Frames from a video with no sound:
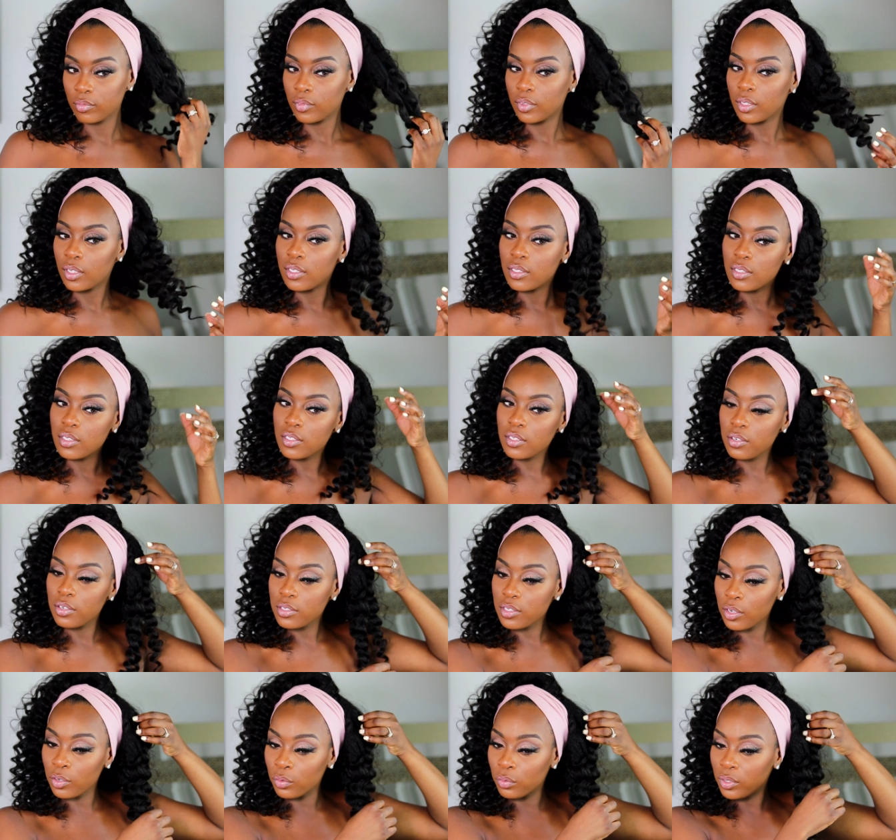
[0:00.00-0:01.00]
Because these
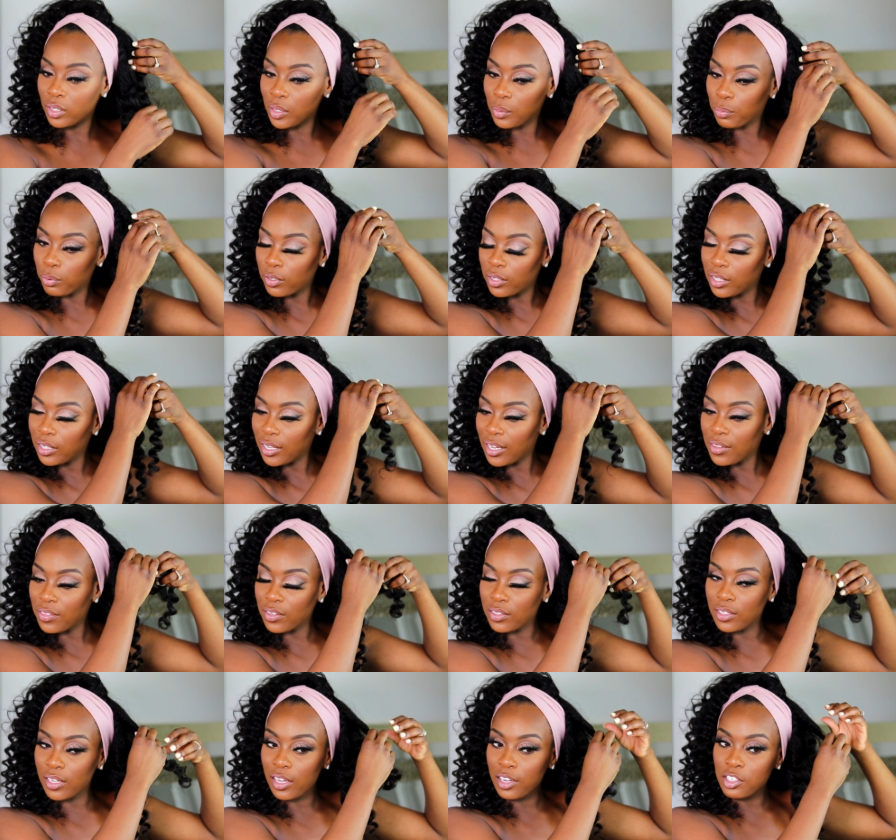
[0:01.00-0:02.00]
curls are really pretty and
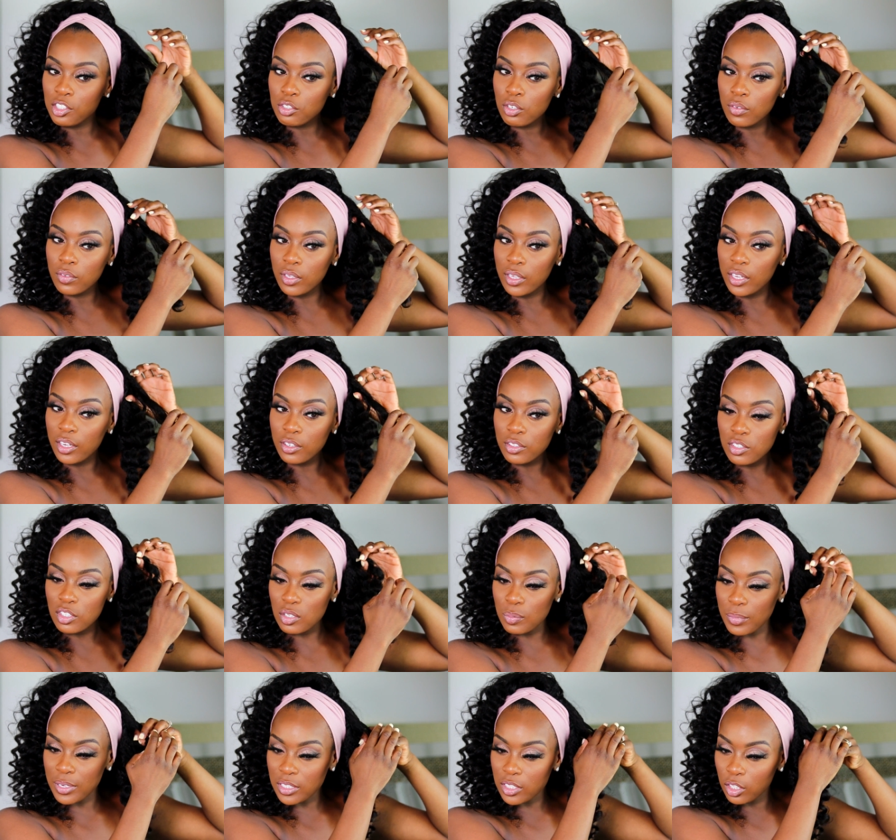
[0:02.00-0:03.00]
the texture of the hair
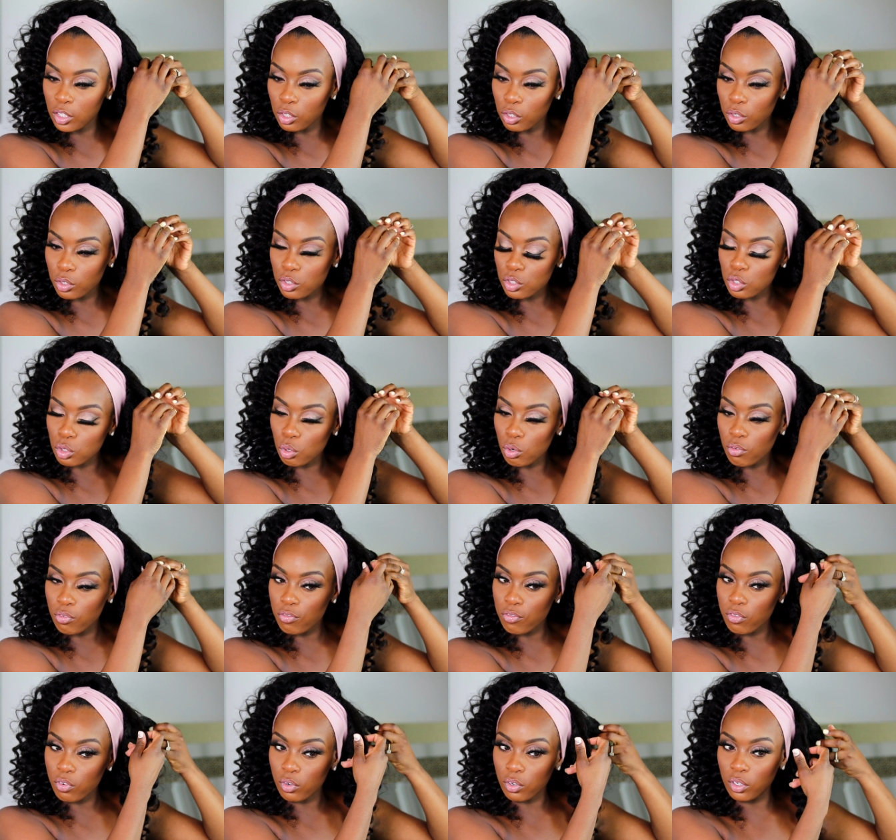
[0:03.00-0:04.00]
just makes it look so
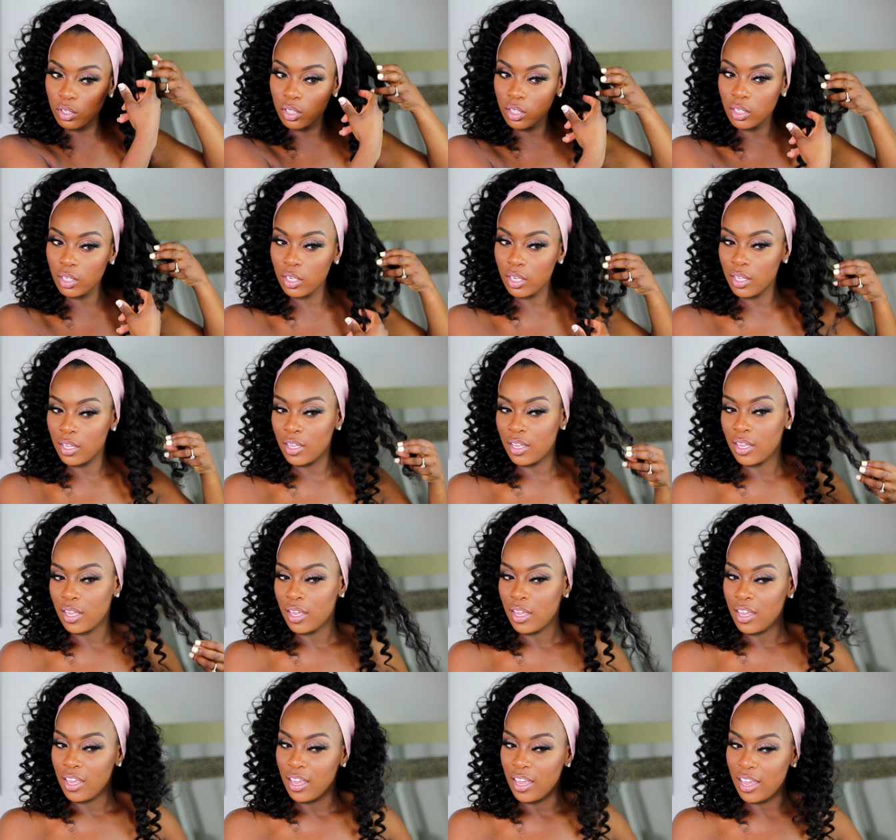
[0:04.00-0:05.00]
full
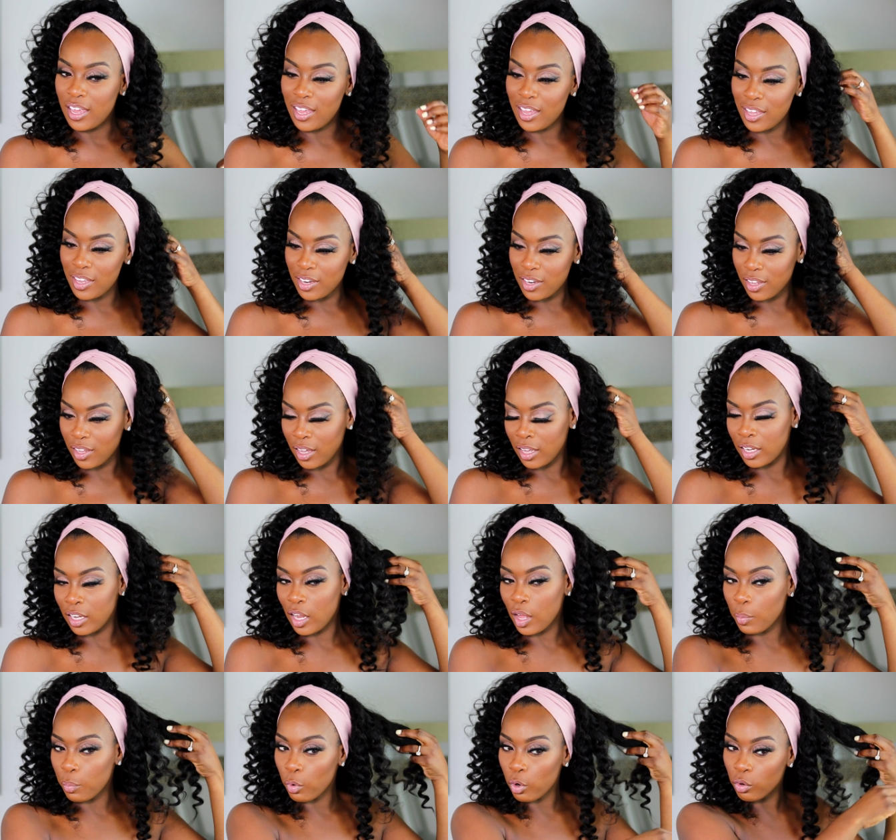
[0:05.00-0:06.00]
and a
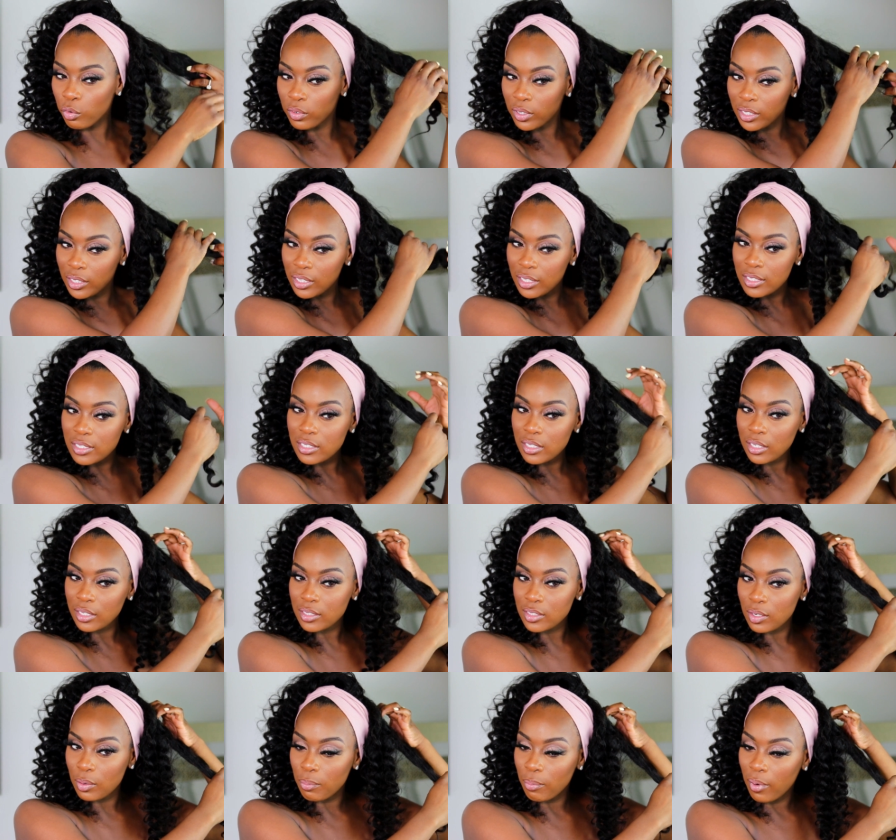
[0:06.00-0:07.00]
lot more
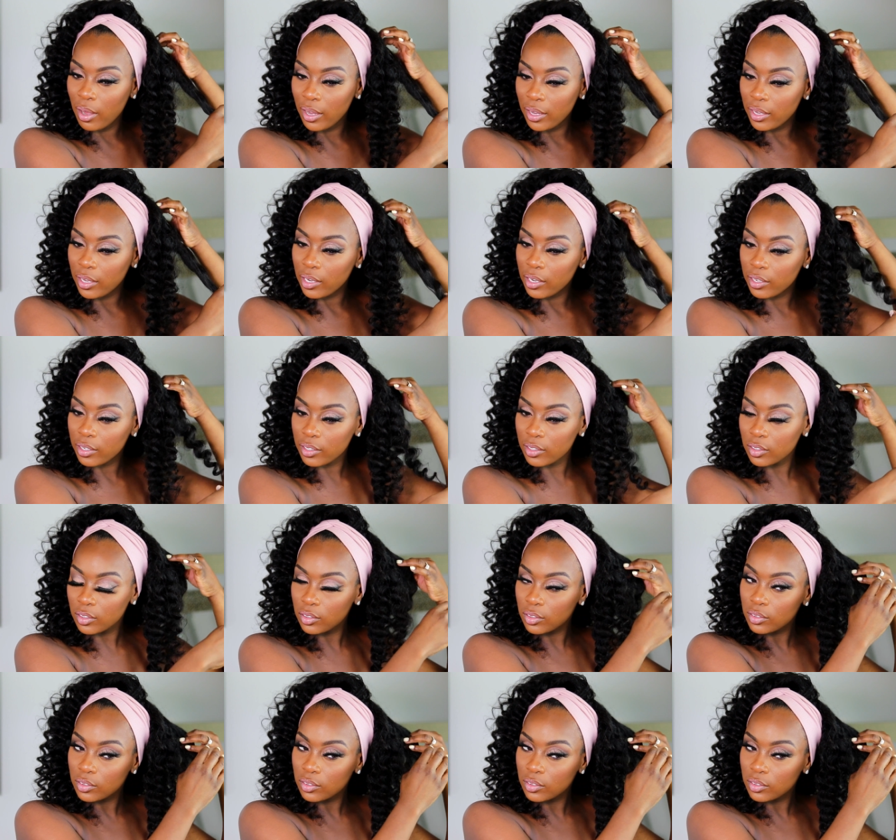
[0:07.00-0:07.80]
realistic to my hair.